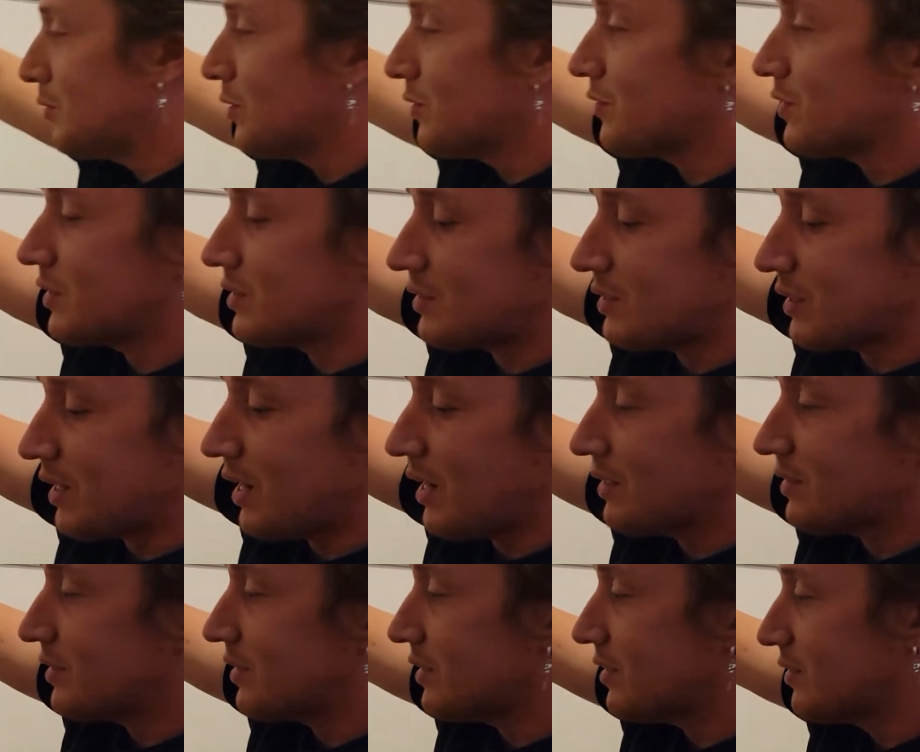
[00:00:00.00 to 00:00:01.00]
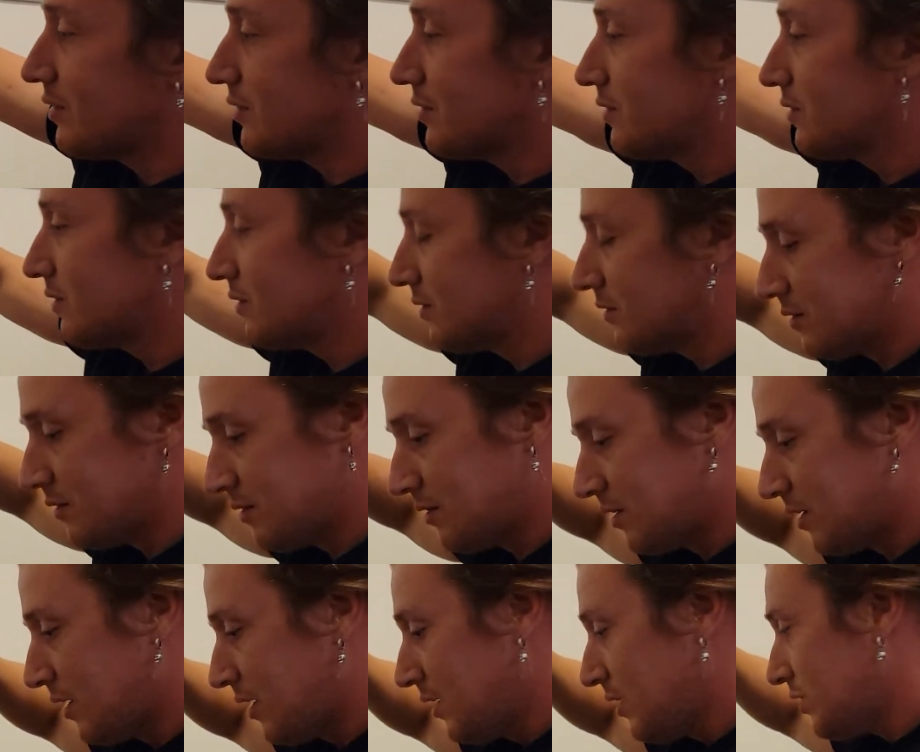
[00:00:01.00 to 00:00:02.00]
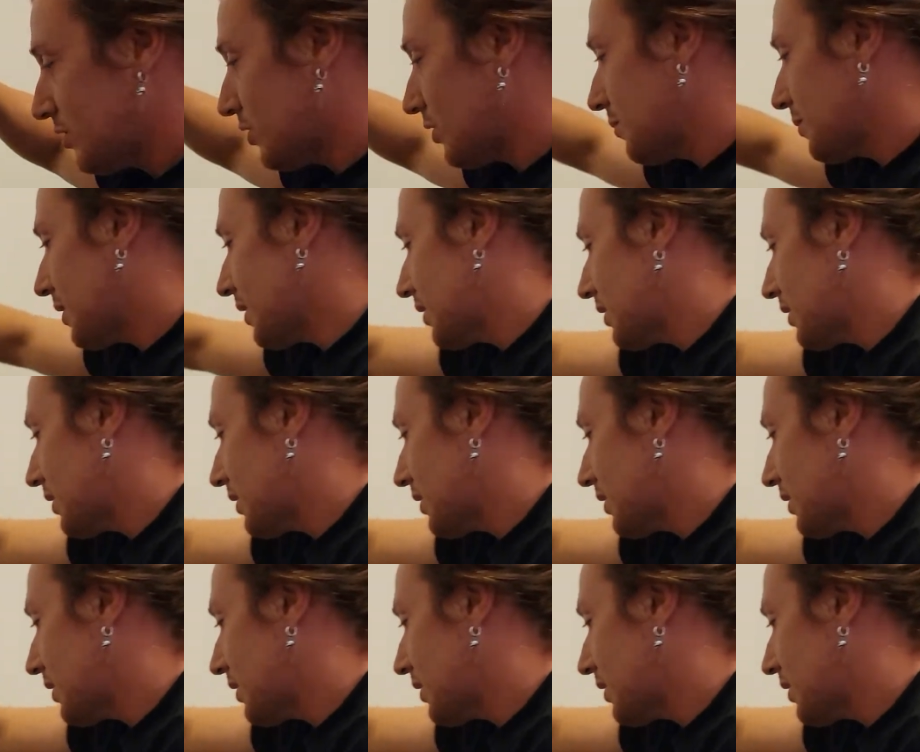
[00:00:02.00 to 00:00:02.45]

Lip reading: boy of Tecate. So let me